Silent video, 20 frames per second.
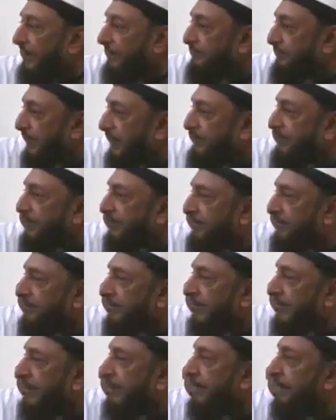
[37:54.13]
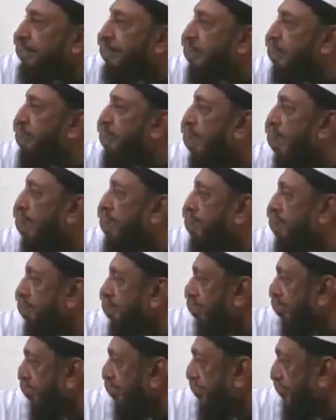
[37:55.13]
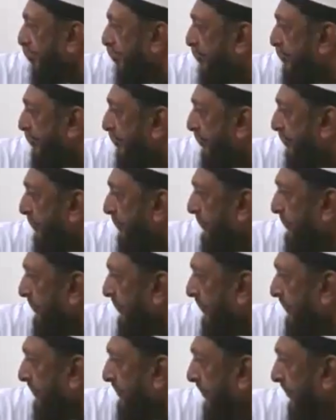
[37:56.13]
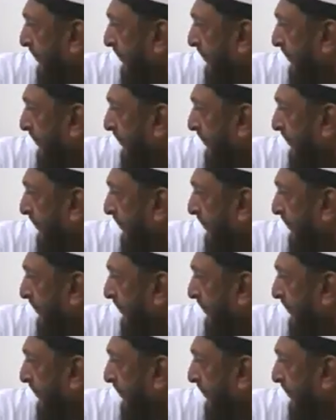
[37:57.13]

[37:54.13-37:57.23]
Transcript: as people sink into poverty and destitution